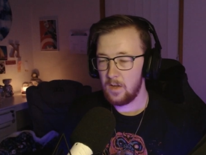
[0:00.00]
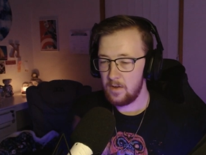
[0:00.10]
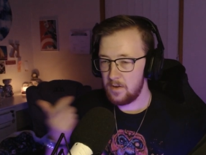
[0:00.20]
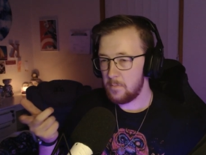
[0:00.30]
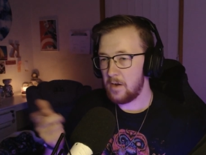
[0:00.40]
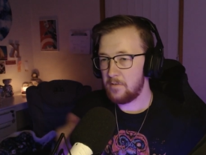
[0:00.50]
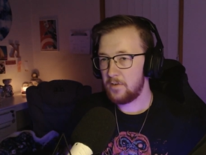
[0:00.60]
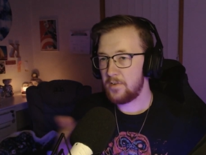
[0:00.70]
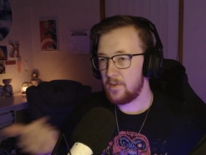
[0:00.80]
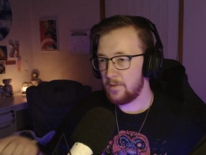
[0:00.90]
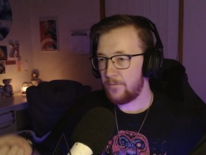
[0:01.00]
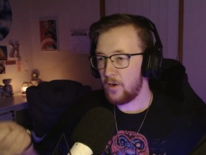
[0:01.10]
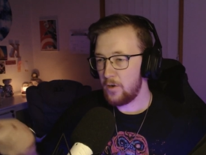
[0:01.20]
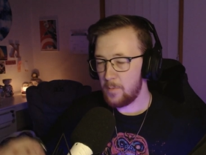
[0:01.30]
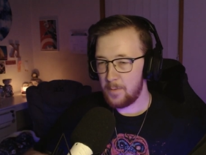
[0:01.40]
You might want to turn the
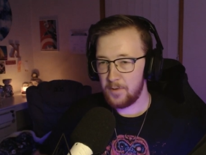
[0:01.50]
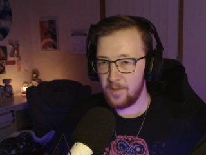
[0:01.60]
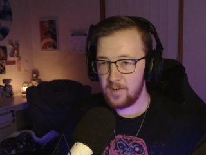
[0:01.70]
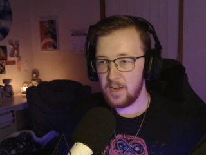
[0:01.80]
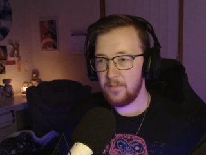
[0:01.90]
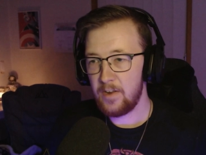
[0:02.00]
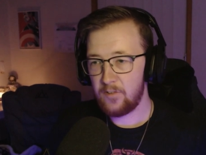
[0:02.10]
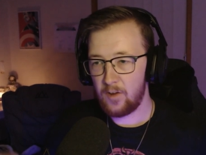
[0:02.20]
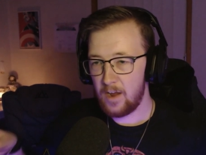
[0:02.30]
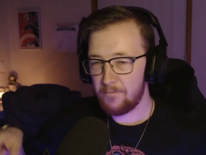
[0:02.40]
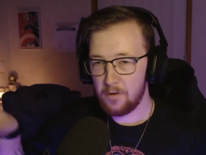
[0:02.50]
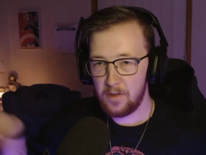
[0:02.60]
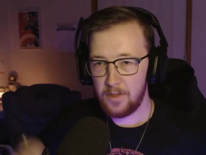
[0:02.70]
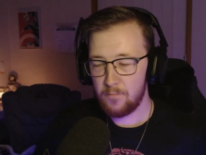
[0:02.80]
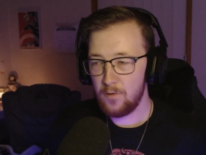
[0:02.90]
volume up on the TV so
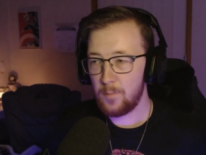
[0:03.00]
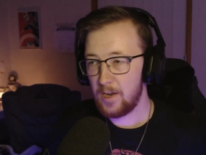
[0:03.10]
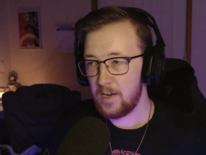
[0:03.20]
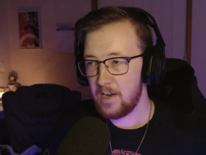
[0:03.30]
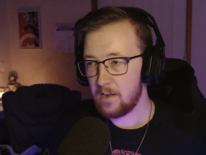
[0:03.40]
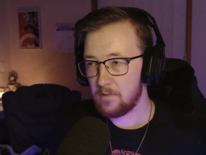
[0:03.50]
everyone in the room can hear.